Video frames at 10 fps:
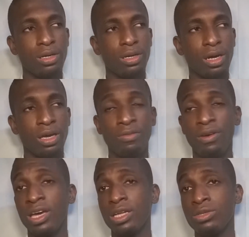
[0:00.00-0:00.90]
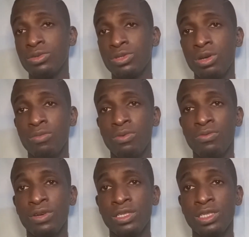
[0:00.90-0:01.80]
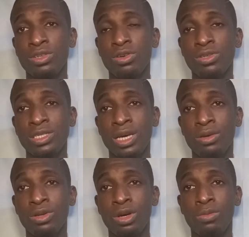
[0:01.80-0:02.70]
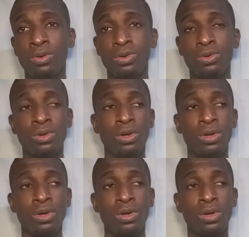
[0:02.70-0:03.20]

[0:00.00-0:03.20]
if I get two subwoofers, it's gonna sound double